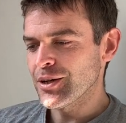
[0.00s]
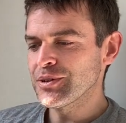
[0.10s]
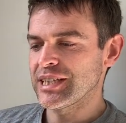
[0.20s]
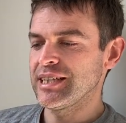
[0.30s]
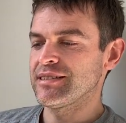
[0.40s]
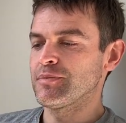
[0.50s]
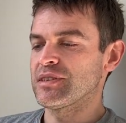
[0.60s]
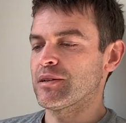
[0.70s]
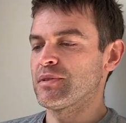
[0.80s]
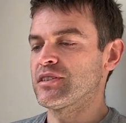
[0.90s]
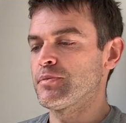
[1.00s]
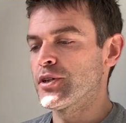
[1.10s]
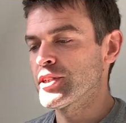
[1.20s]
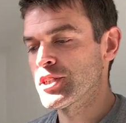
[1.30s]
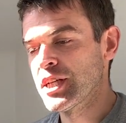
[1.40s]
"Don't tease him," said Mr.
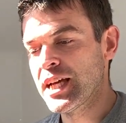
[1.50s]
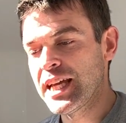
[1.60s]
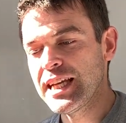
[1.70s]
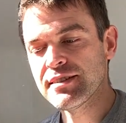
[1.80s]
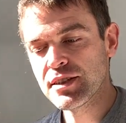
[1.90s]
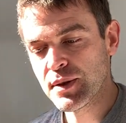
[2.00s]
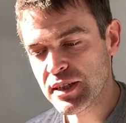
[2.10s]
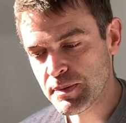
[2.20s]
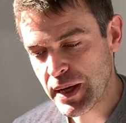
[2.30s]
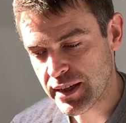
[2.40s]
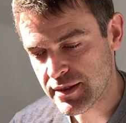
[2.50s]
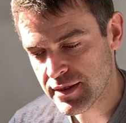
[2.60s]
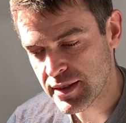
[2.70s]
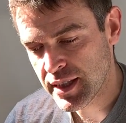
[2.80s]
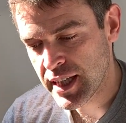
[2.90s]
Bush. "He is doing his
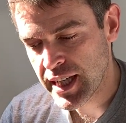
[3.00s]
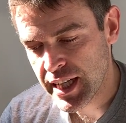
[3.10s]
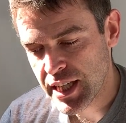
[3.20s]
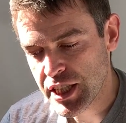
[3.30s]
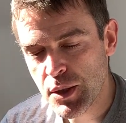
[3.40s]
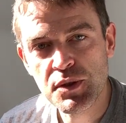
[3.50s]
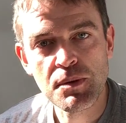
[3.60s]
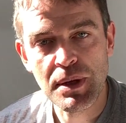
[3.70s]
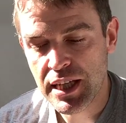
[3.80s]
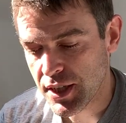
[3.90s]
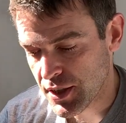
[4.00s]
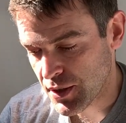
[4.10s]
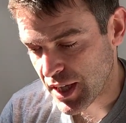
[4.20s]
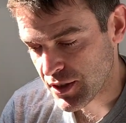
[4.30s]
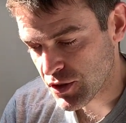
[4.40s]
best." She was a mean girl,
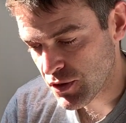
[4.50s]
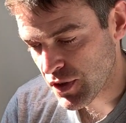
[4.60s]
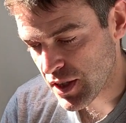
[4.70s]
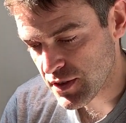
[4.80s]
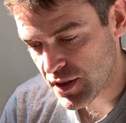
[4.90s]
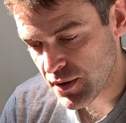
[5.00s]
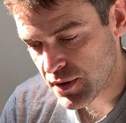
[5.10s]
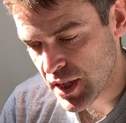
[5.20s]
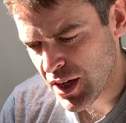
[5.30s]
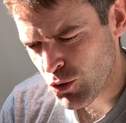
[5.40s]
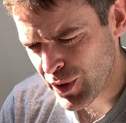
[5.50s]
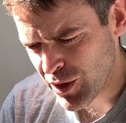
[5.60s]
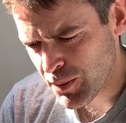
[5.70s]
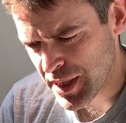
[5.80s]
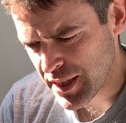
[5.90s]
that Sue Featherstone.
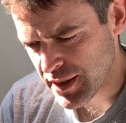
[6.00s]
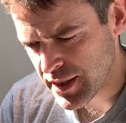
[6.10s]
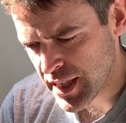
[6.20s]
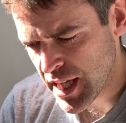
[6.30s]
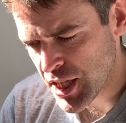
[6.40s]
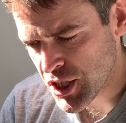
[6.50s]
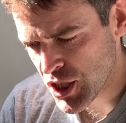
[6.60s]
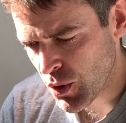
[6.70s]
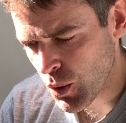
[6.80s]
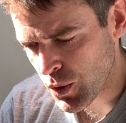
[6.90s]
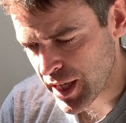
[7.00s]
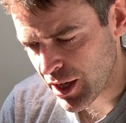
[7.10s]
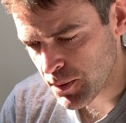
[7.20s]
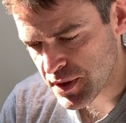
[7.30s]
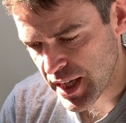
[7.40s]
Real mean. She knew I wouldn't
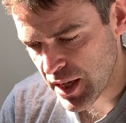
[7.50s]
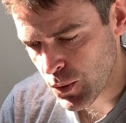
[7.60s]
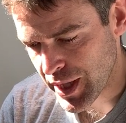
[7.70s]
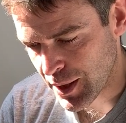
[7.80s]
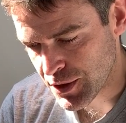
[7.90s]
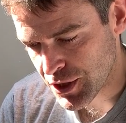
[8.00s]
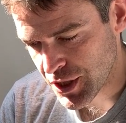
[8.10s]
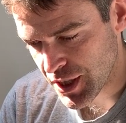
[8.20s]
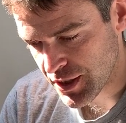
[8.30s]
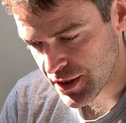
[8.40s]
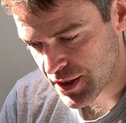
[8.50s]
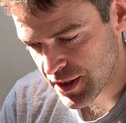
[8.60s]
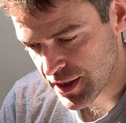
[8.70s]
help saying without a shirt.